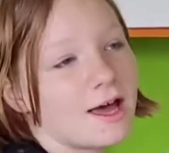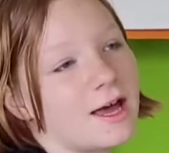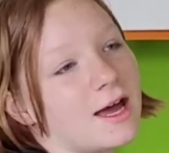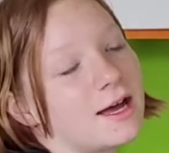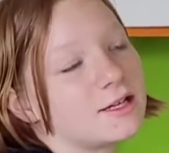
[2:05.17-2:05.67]

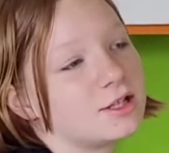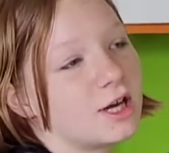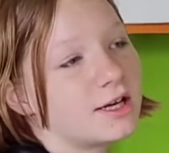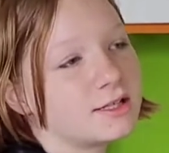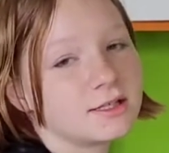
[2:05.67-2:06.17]
I
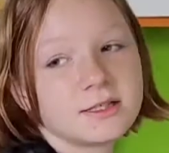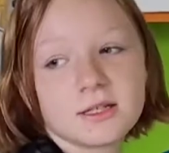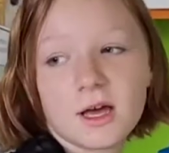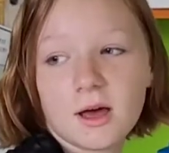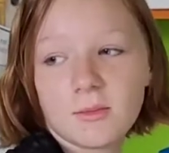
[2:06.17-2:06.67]
just
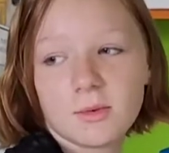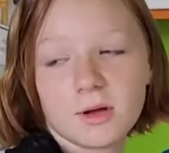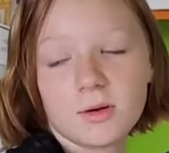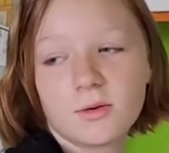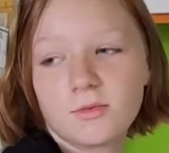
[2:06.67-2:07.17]

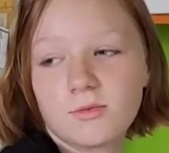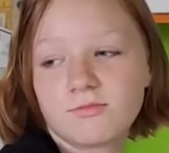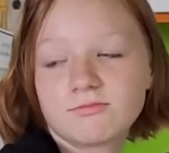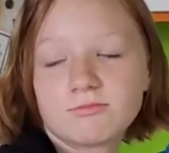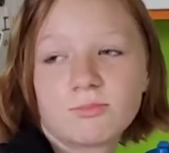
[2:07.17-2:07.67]

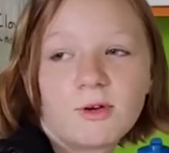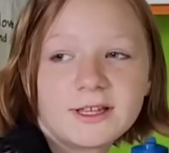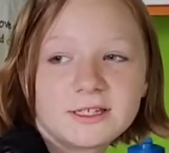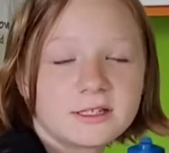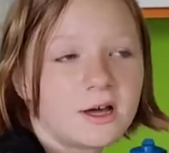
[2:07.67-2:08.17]
rinsed